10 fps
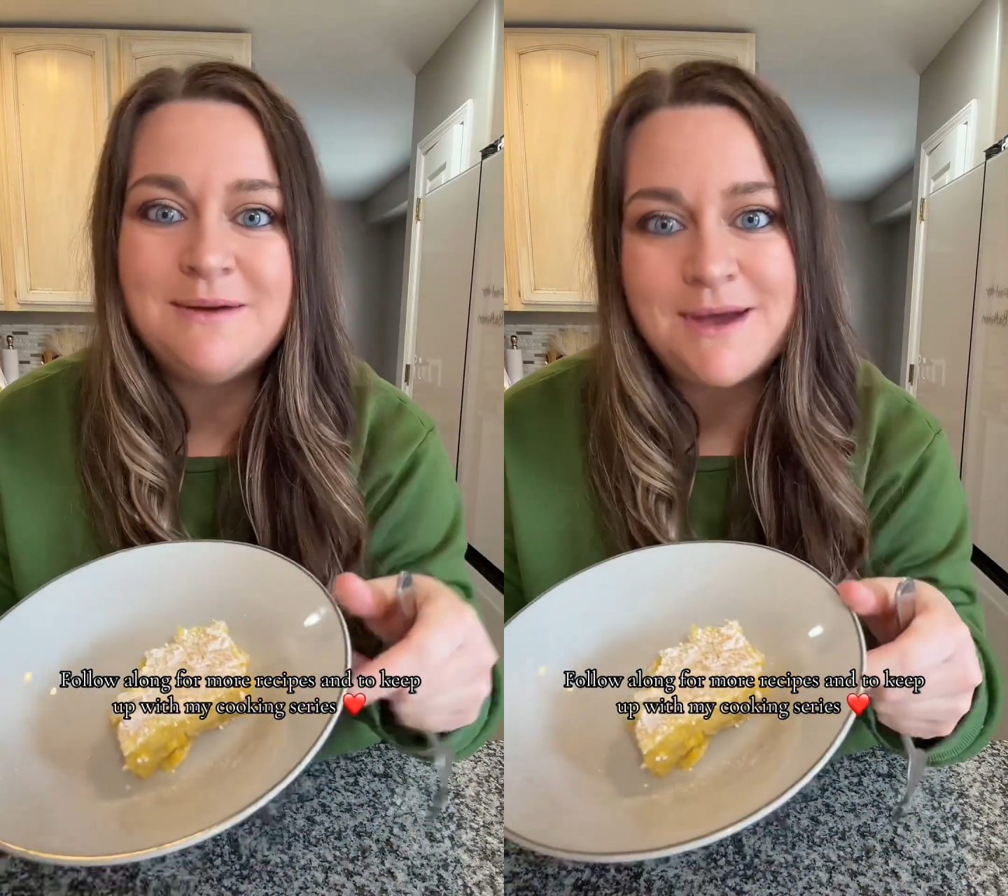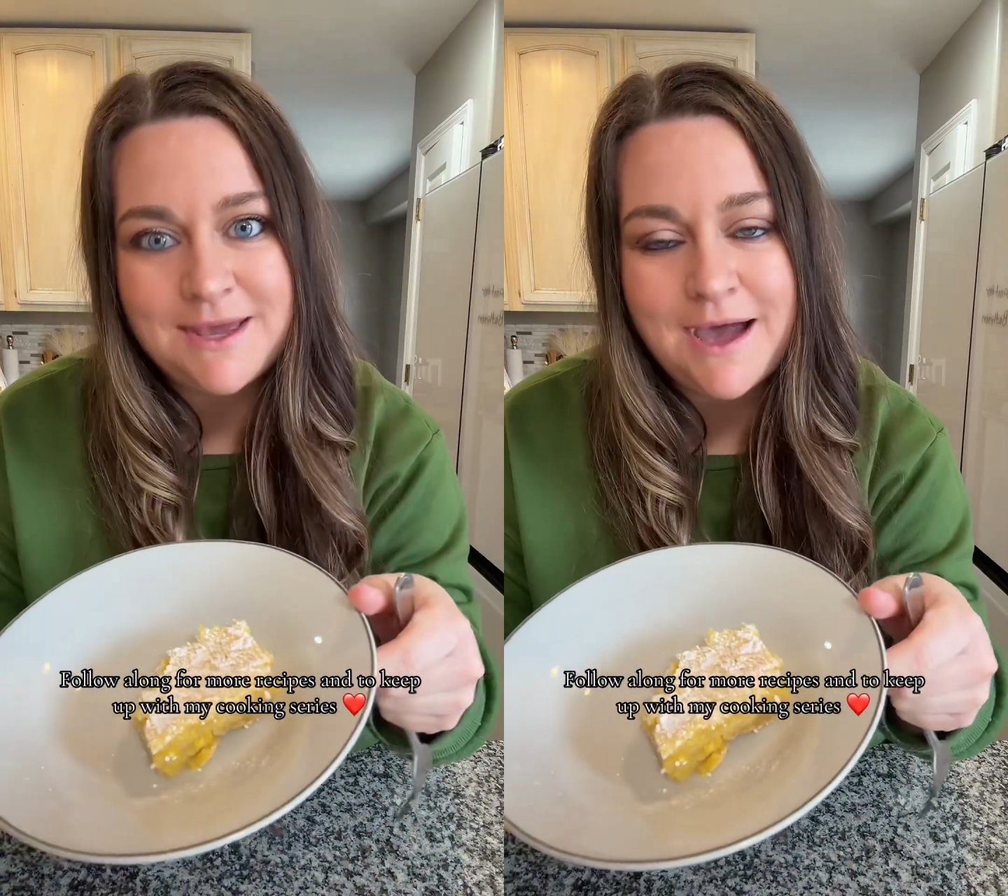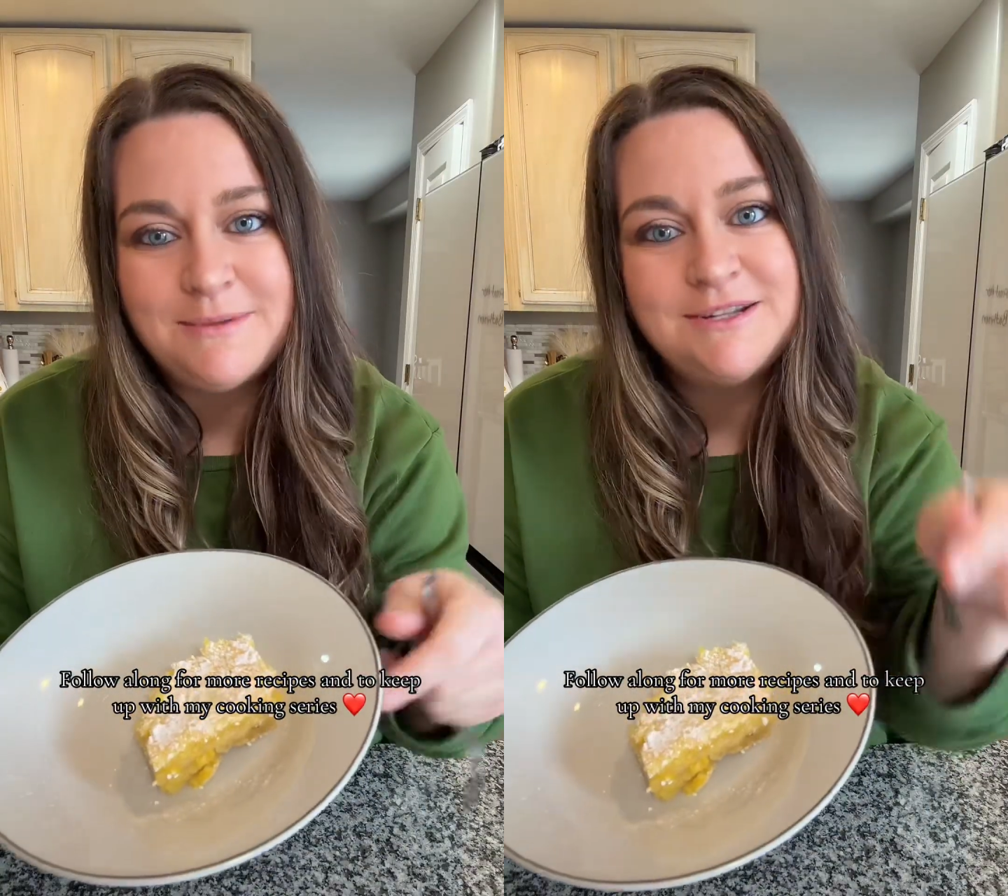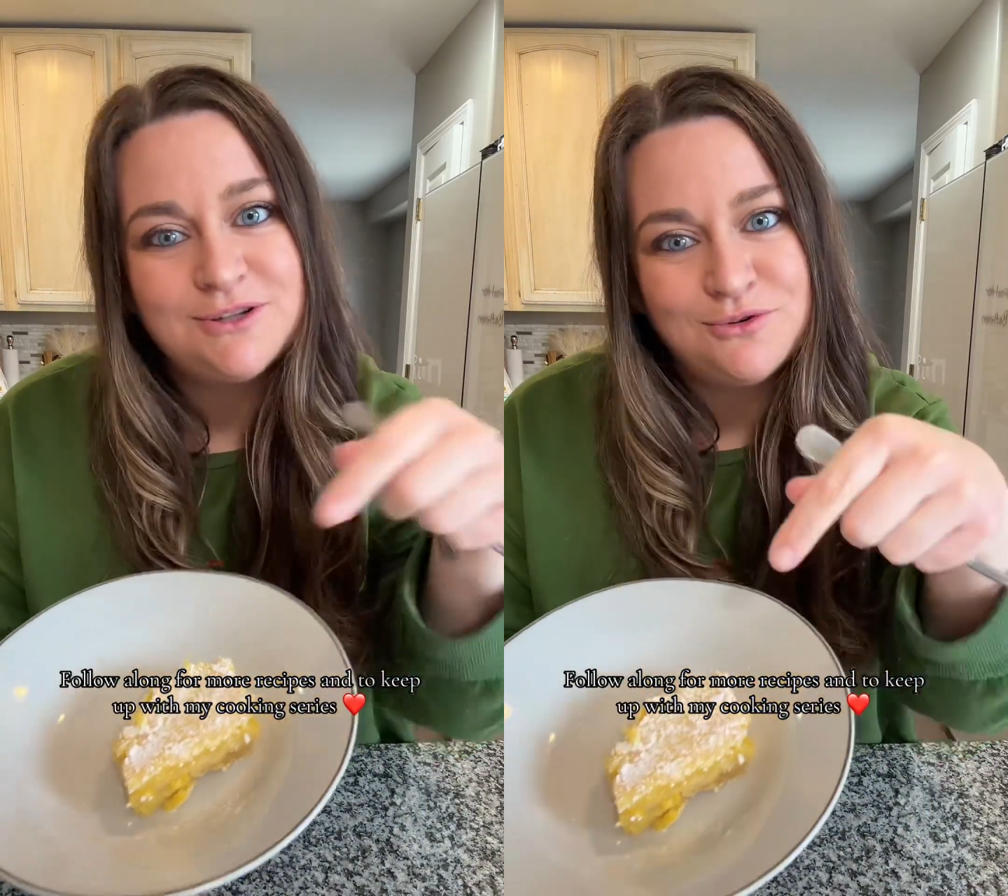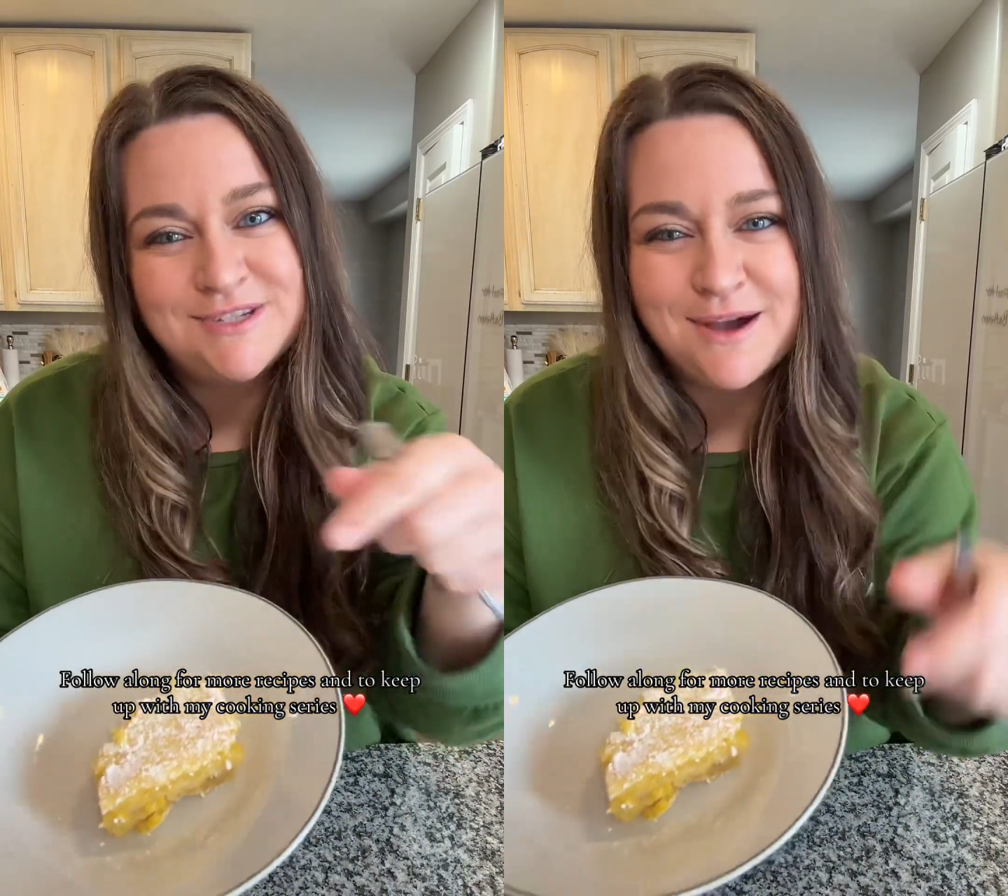my comments
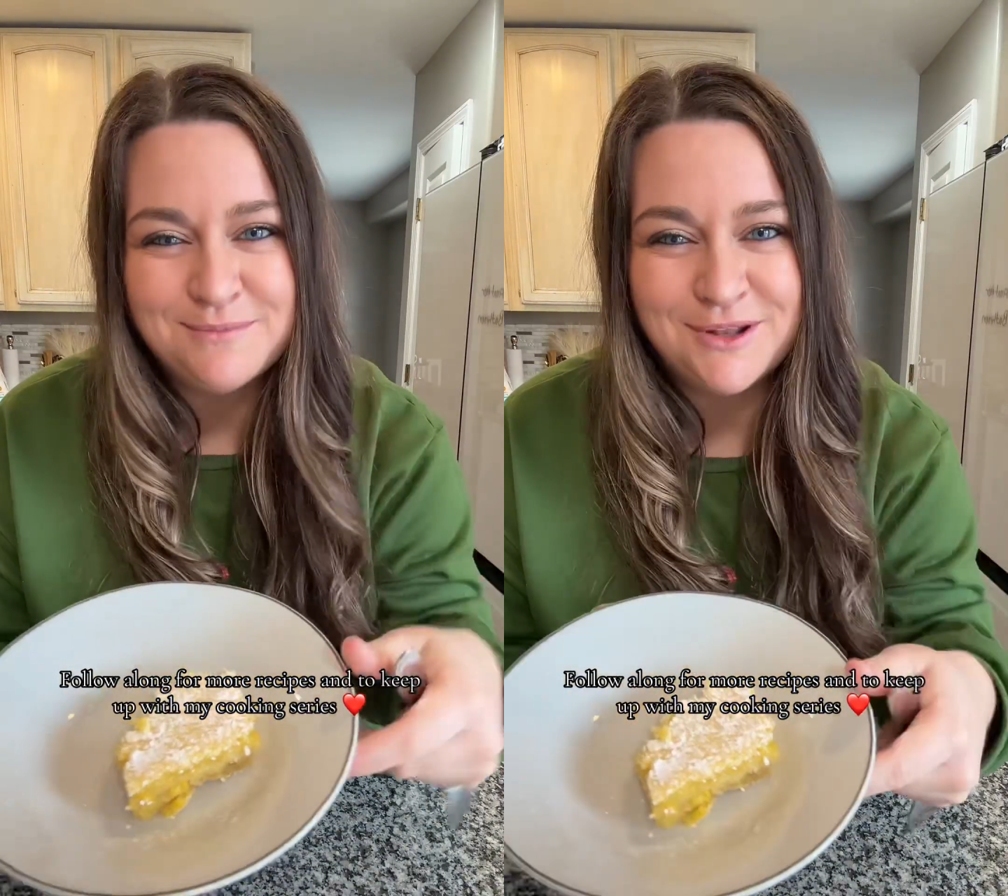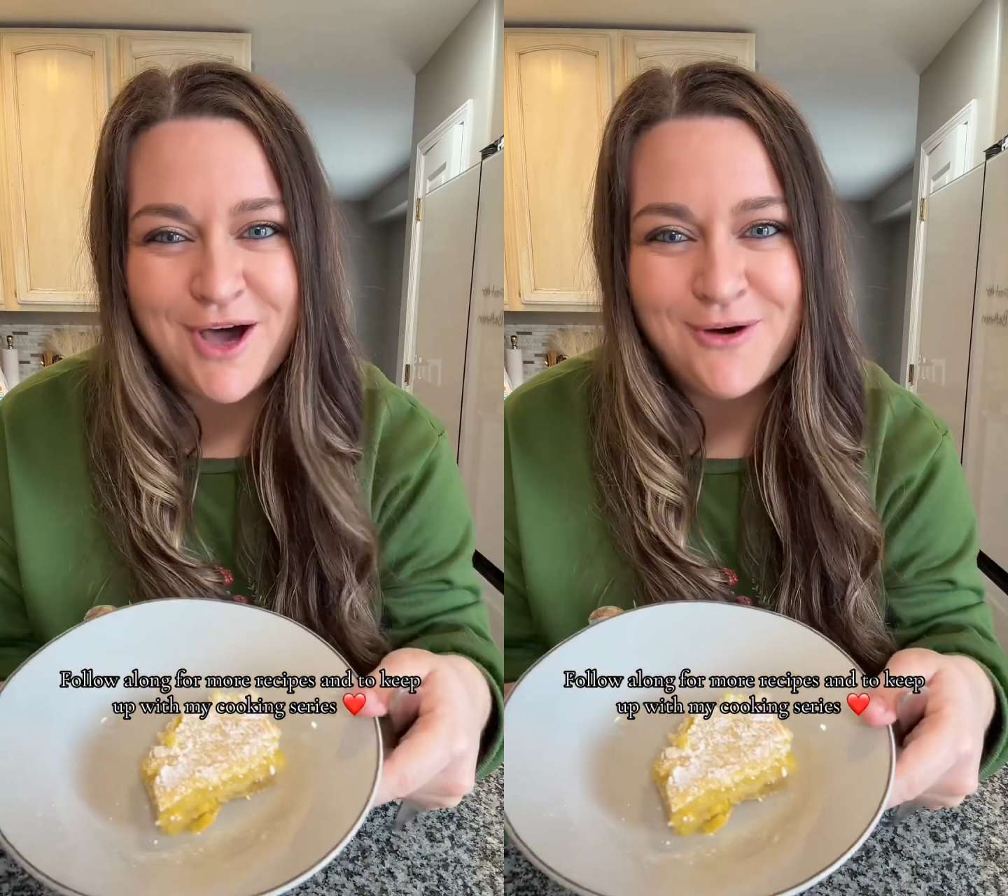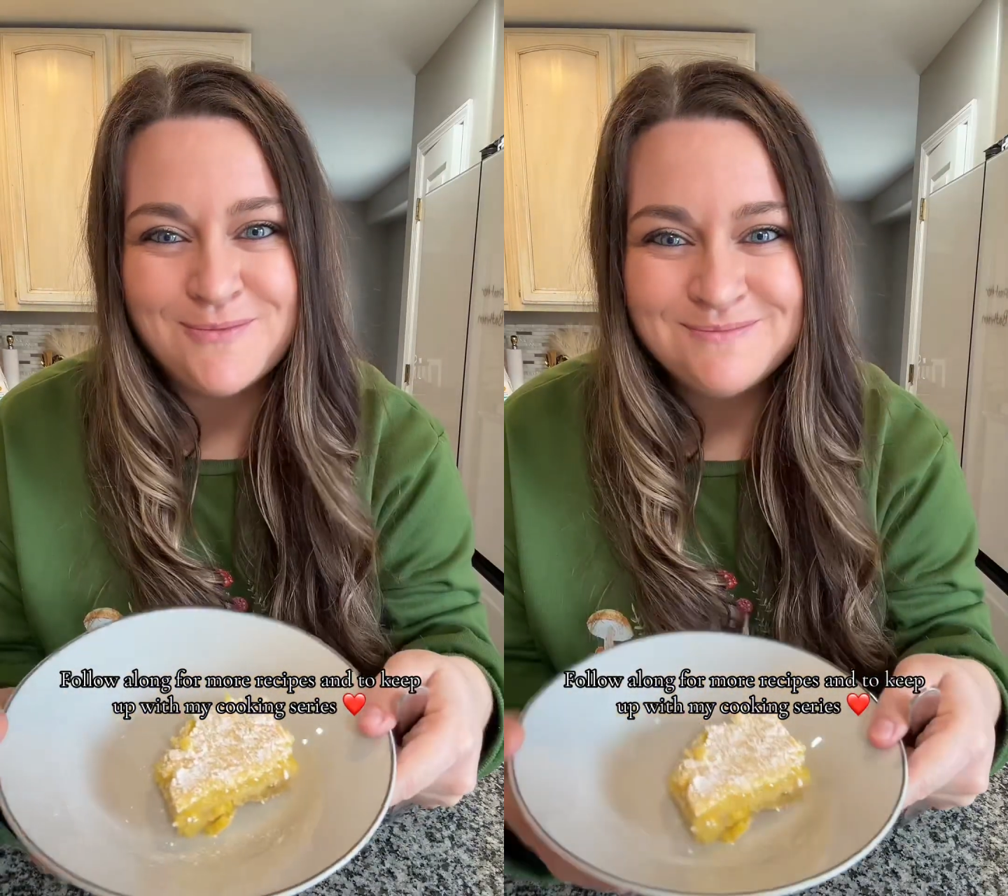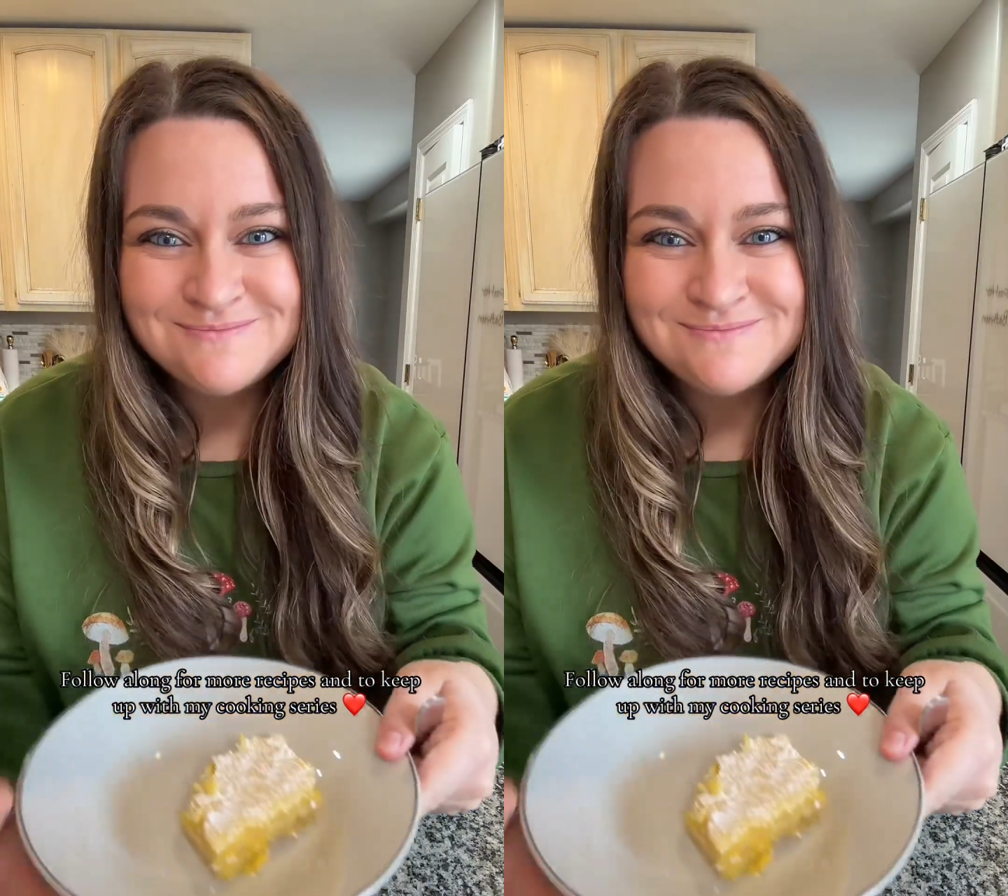or down below.